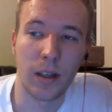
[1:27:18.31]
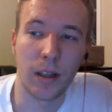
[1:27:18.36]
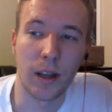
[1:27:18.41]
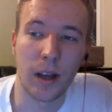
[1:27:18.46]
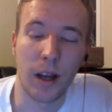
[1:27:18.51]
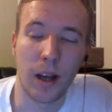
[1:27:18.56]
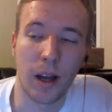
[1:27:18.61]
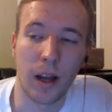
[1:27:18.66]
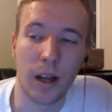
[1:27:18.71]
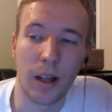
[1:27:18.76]

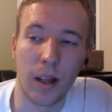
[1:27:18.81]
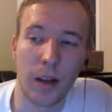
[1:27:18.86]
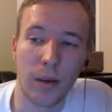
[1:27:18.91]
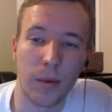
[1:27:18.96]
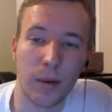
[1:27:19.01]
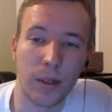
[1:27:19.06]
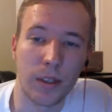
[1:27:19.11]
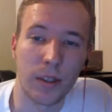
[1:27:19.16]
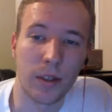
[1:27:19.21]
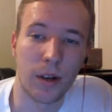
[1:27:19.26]
Like
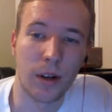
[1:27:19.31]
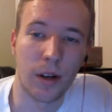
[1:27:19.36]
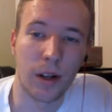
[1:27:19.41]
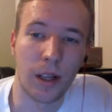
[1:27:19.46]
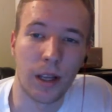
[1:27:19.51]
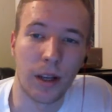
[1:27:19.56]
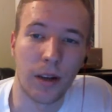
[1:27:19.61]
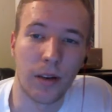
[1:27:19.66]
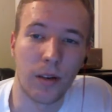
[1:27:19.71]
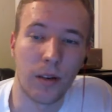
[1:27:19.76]
we saw,
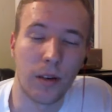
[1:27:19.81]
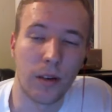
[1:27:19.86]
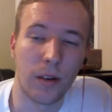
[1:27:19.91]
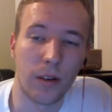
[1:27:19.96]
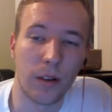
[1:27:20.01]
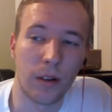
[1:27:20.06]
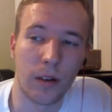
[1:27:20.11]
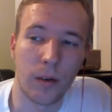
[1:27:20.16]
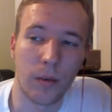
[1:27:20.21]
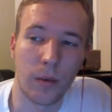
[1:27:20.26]
like
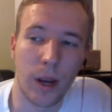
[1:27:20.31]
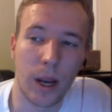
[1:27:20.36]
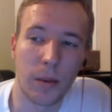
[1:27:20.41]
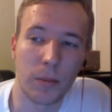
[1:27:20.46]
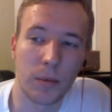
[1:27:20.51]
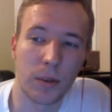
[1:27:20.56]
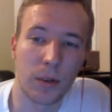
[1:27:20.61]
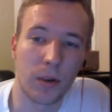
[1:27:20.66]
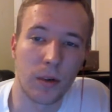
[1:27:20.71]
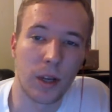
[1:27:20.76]
the
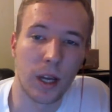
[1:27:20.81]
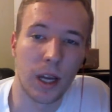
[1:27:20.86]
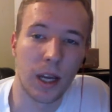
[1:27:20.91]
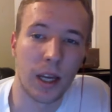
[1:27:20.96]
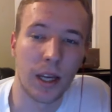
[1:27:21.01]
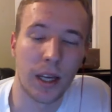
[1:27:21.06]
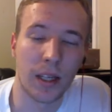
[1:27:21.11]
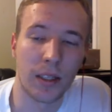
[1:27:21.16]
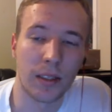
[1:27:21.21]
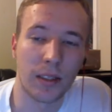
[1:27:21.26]
Rams are
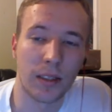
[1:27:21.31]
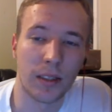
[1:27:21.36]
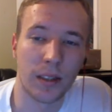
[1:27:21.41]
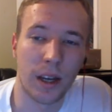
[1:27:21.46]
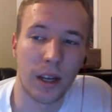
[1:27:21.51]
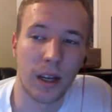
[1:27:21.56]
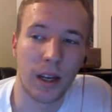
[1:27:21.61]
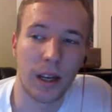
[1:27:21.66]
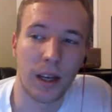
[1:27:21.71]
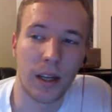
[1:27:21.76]
okay against the
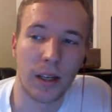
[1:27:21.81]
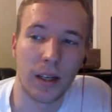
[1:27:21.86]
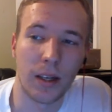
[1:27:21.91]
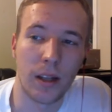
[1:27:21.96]
tight end,